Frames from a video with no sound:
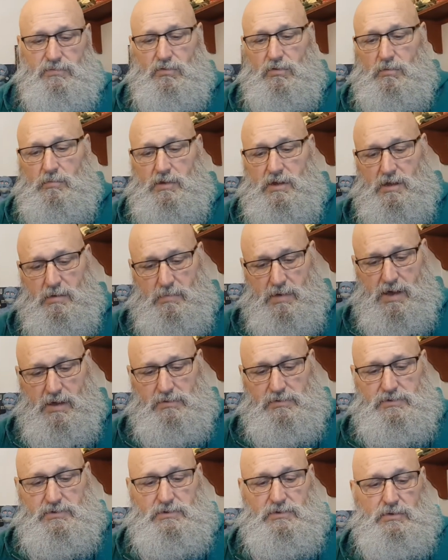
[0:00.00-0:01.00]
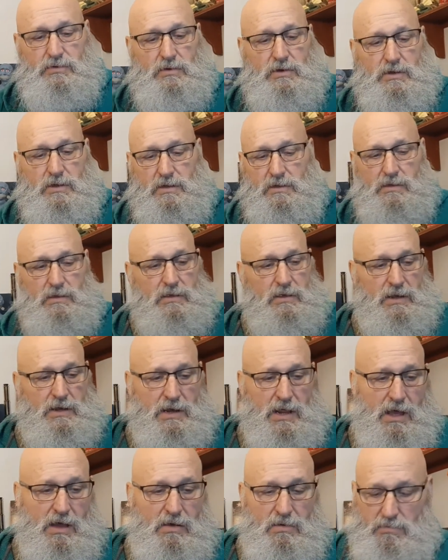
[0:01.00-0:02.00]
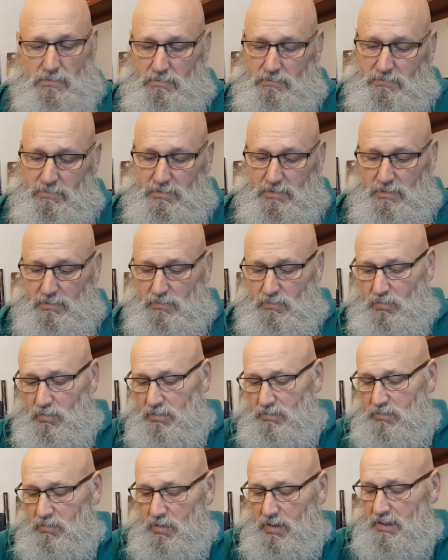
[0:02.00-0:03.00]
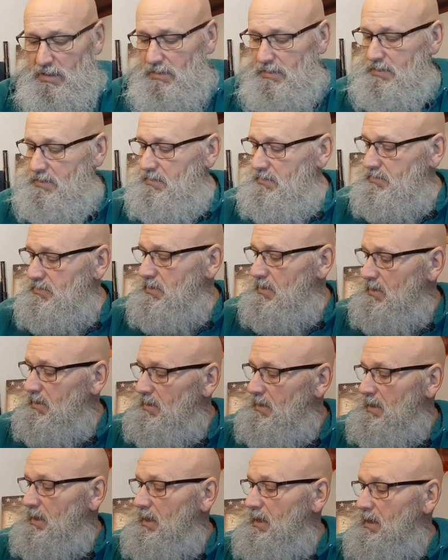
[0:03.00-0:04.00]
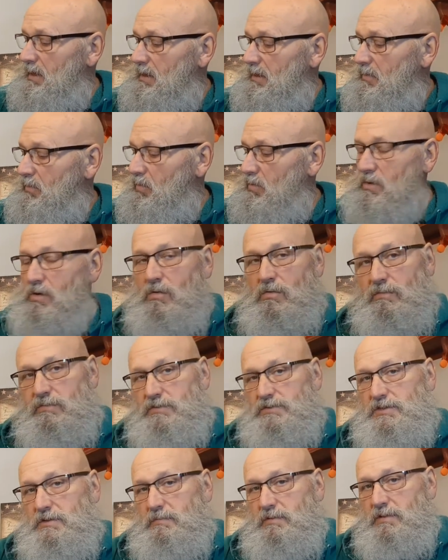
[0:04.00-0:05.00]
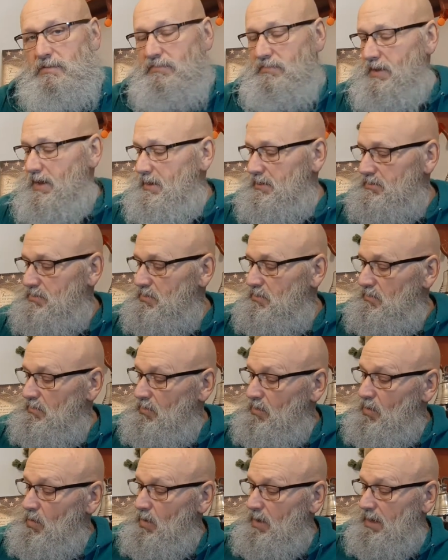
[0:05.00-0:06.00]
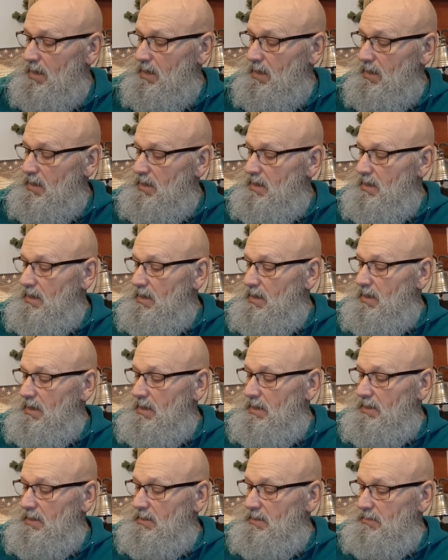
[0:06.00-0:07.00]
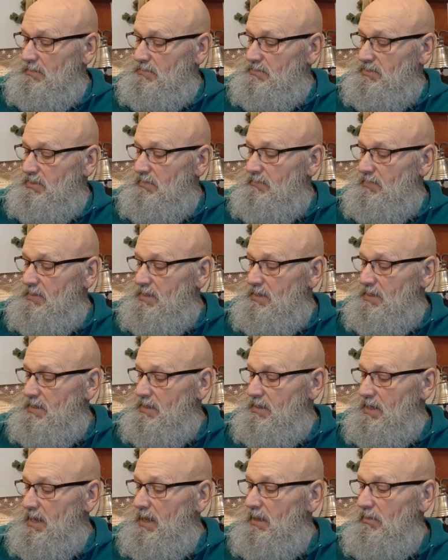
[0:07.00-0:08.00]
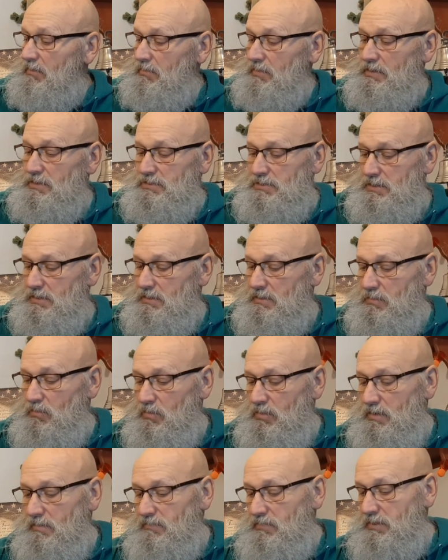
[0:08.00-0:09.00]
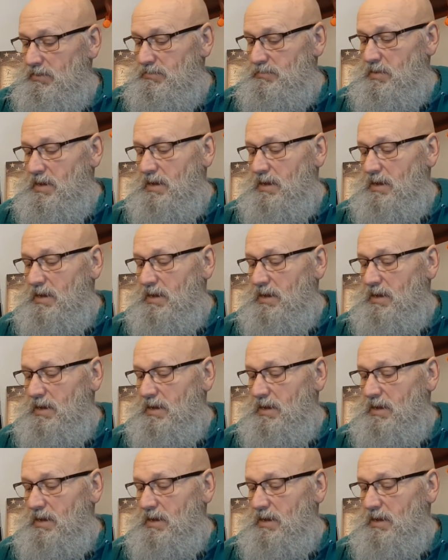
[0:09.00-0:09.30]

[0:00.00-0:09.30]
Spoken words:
for me about tuna and how worthwhile it is, we'll go over some of the facts here real quick. 70 calories in one of these